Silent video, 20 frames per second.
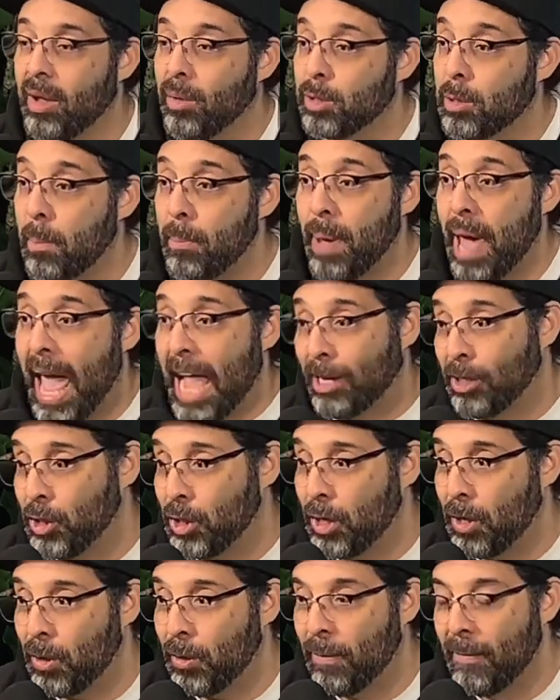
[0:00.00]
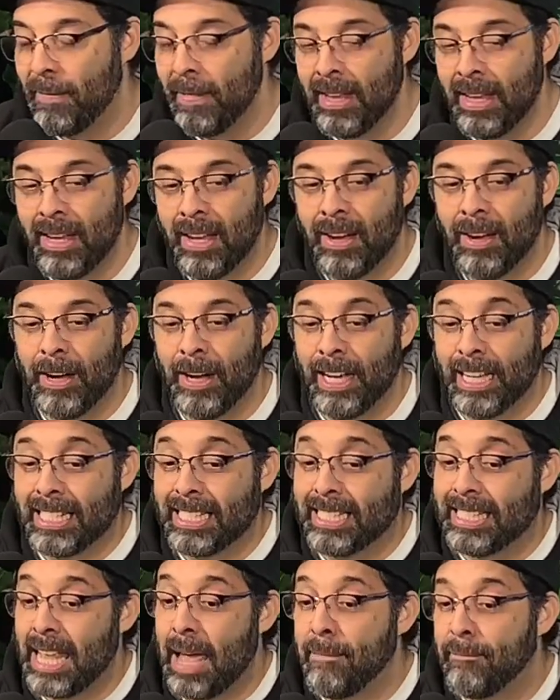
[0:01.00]
It was a packed show,
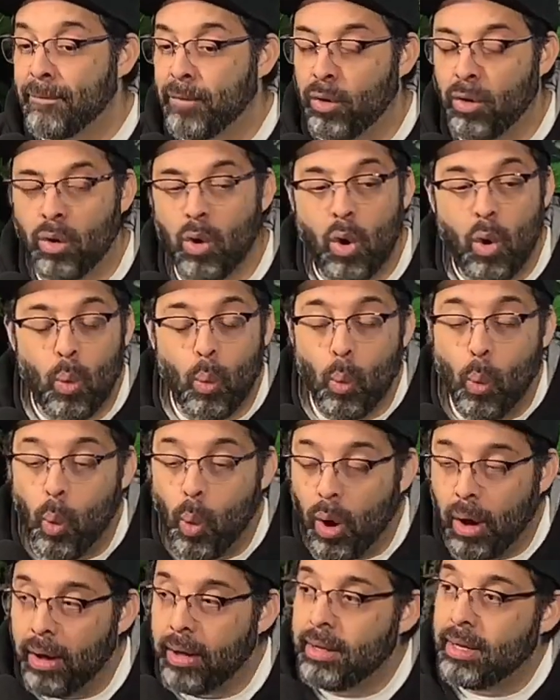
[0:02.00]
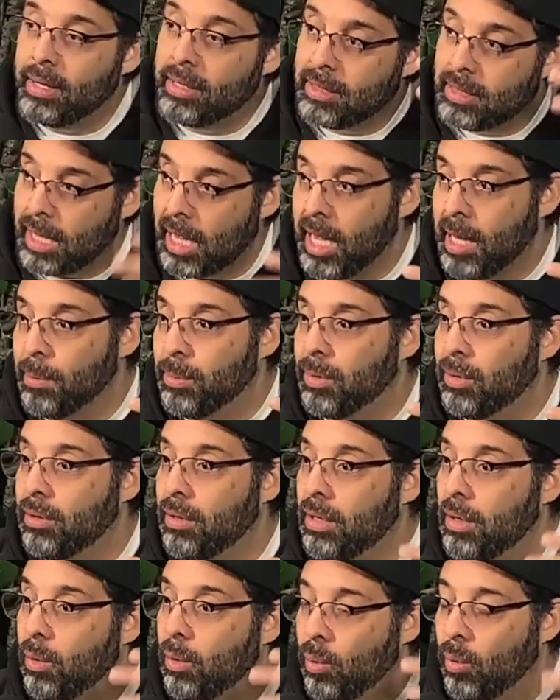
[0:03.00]
except for one table,
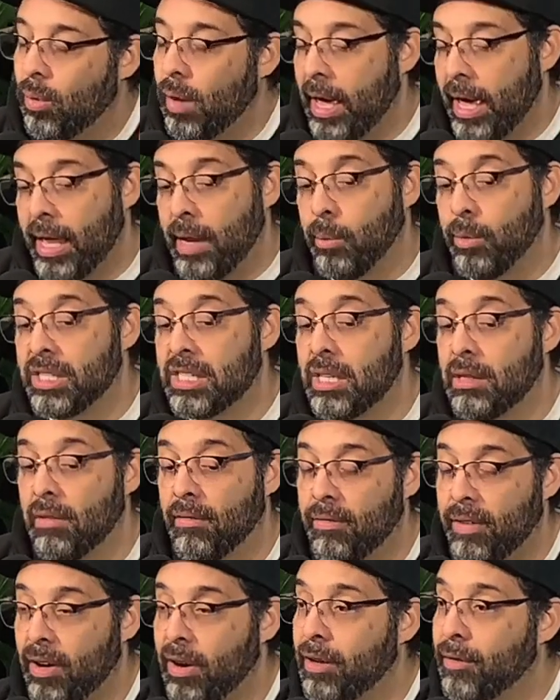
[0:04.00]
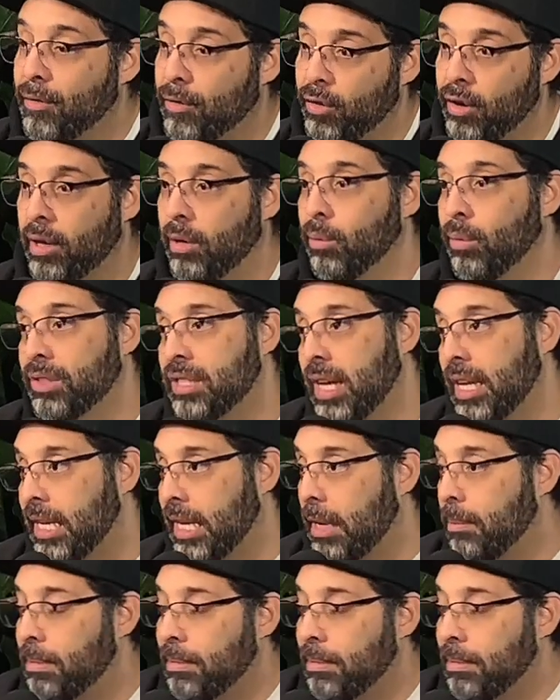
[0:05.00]
and it was in the very front, which I get.